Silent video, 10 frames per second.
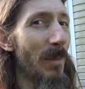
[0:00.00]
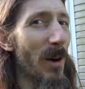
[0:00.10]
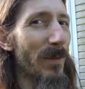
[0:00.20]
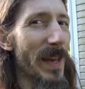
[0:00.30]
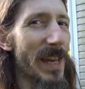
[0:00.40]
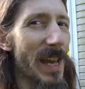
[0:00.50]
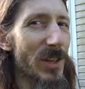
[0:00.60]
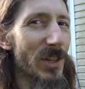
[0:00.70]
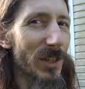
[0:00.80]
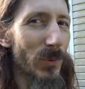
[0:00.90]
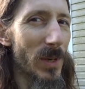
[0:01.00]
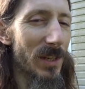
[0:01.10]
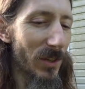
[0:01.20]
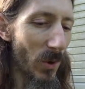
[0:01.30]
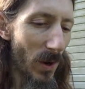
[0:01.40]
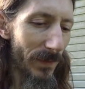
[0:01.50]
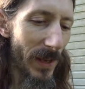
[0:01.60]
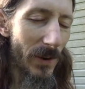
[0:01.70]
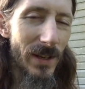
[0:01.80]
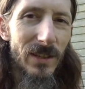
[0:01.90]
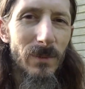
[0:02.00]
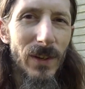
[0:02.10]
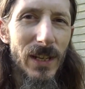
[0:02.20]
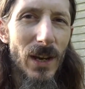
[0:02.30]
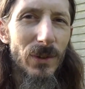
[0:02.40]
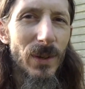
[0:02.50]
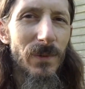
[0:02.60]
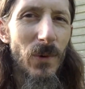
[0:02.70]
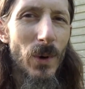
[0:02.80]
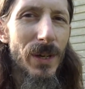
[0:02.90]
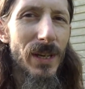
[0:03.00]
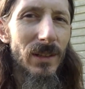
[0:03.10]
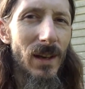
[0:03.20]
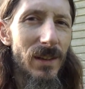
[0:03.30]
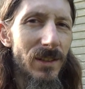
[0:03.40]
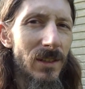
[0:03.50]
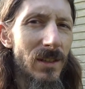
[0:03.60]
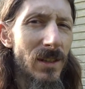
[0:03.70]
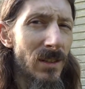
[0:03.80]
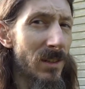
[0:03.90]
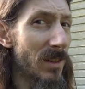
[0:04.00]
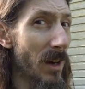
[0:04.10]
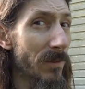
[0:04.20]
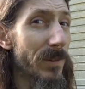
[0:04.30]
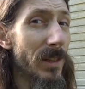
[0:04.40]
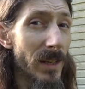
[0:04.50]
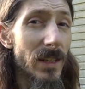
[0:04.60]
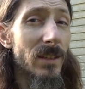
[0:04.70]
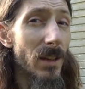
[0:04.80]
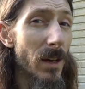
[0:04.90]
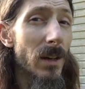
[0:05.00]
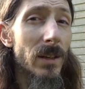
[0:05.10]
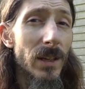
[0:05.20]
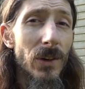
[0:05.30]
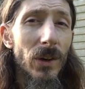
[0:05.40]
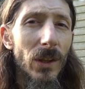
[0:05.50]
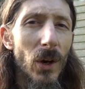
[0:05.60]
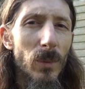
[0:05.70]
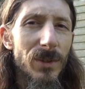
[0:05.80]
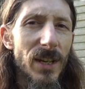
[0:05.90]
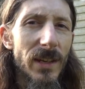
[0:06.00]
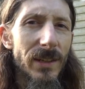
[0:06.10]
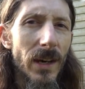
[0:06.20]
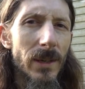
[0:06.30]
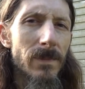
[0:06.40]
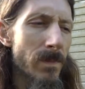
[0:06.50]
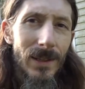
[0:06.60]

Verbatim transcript: I'm on vacation this week, so hopefully I'll get some videos in for you, get a lot of stuff that needs done here on the homestead done.